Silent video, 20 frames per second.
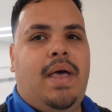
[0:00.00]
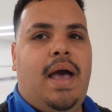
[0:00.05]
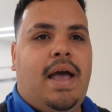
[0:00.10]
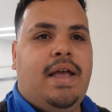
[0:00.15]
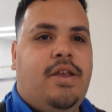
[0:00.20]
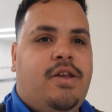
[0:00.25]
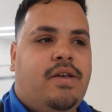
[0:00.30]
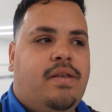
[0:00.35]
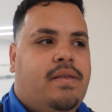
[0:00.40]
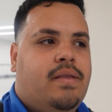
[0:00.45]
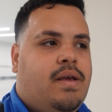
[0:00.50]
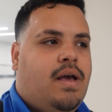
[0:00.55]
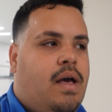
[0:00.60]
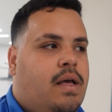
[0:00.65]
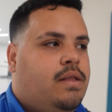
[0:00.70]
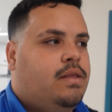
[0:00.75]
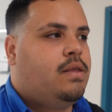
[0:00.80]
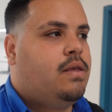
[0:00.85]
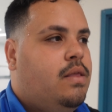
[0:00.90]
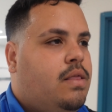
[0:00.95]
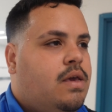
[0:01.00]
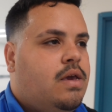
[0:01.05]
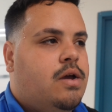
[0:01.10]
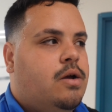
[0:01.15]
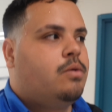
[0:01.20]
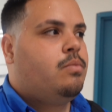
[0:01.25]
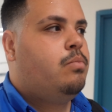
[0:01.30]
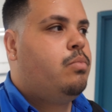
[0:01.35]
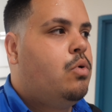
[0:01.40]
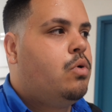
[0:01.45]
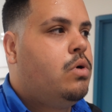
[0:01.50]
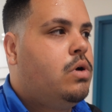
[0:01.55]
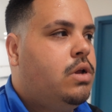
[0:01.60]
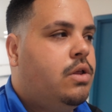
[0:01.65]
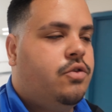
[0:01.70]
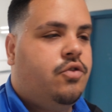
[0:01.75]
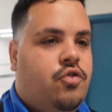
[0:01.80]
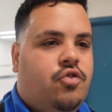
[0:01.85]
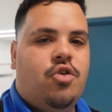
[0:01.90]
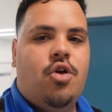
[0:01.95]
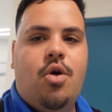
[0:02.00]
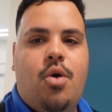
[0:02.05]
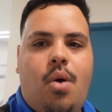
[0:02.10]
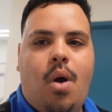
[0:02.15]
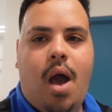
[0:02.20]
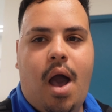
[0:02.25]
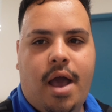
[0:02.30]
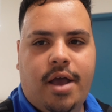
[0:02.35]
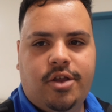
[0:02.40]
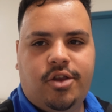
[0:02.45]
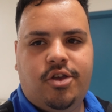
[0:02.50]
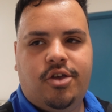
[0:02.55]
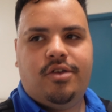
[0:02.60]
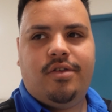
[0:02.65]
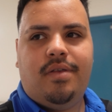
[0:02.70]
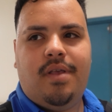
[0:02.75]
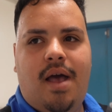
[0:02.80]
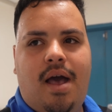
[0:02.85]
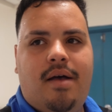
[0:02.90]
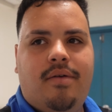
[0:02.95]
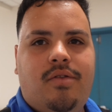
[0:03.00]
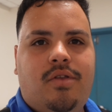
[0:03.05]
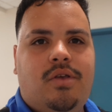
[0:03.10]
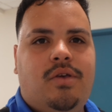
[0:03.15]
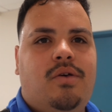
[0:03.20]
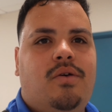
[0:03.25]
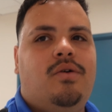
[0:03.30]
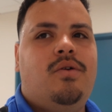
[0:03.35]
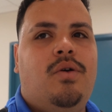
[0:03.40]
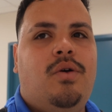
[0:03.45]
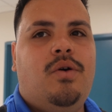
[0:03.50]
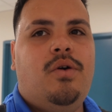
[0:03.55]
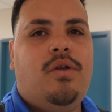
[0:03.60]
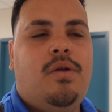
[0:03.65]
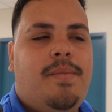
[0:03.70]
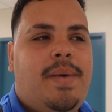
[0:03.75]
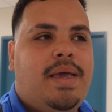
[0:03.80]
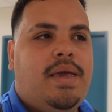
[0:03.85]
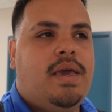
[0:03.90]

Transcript: I just got to the airport, so I just have to go to my